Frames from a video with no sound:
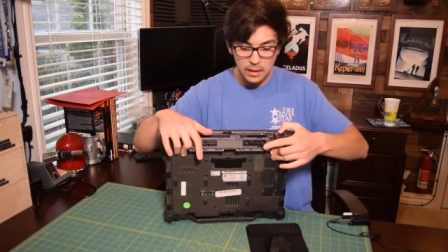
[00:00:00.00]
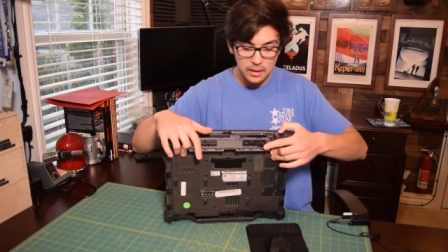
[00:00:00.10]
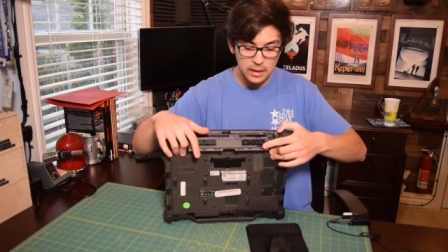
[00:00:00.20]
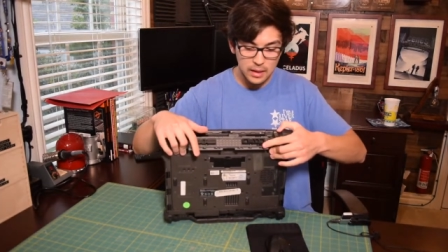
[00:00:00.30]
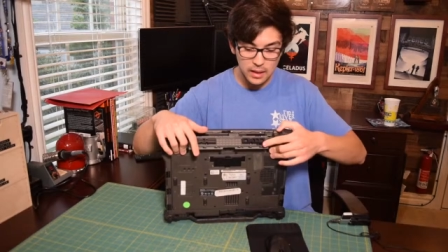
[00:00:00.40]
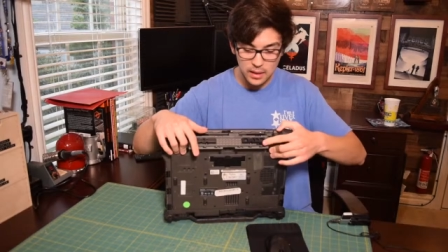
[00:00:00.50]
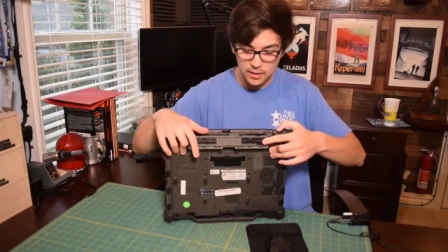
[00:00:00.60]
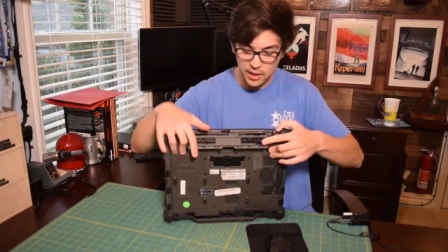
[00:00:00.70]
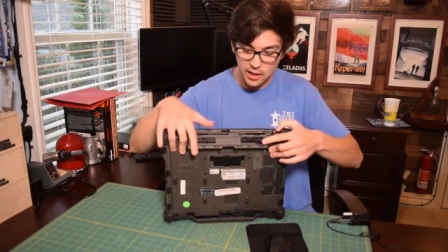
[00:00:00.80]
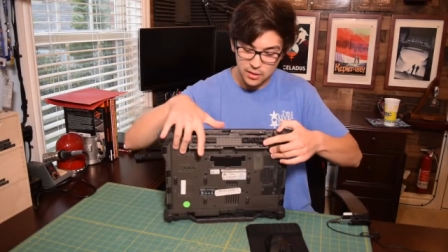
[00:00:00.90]

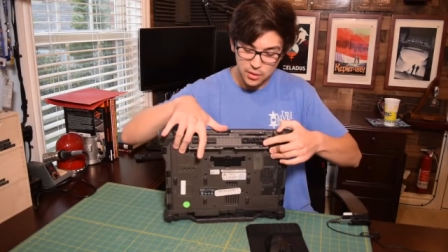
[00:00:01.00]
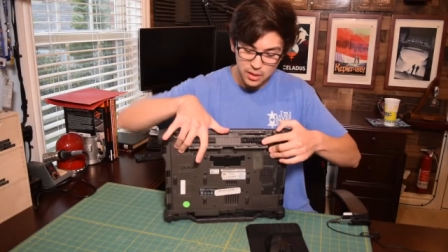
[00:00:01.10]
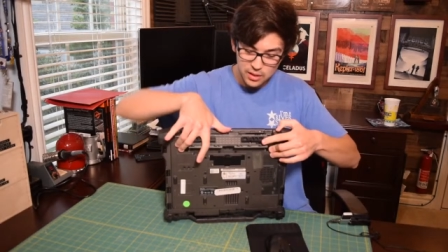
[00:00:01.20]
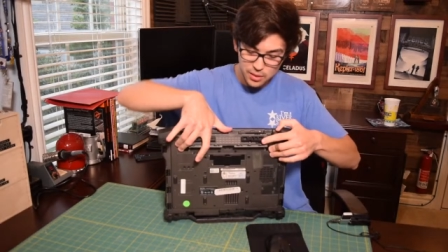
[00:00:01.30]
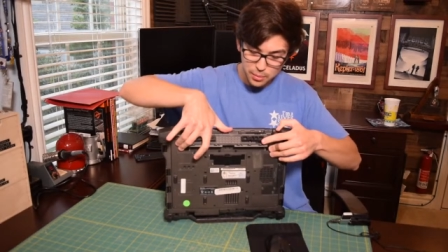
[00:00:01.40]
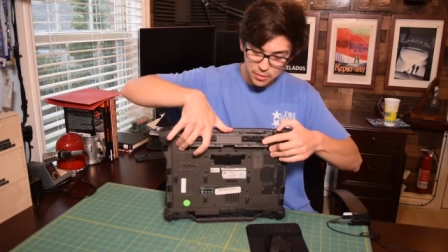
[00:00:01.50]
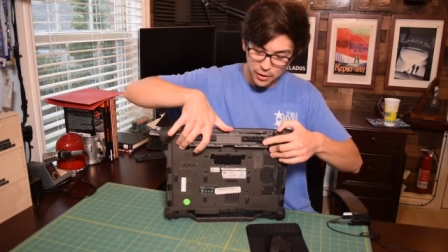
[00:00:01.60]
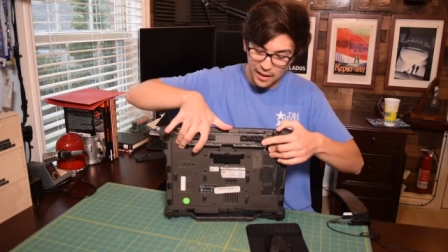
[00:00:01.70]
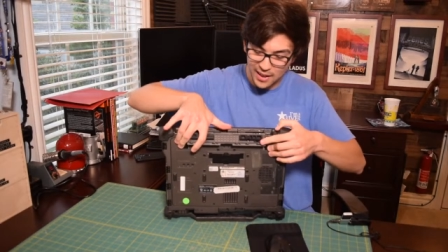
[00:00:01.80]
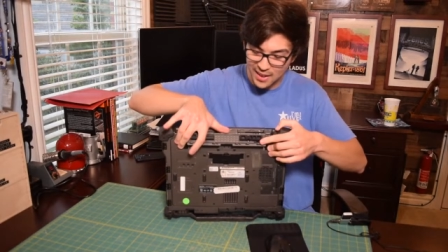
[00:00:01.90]
And I can't do this
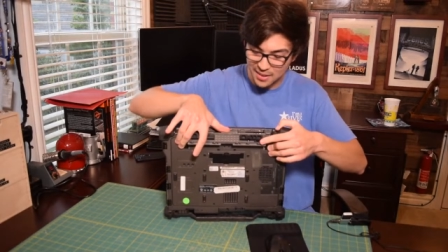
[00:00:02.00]
with,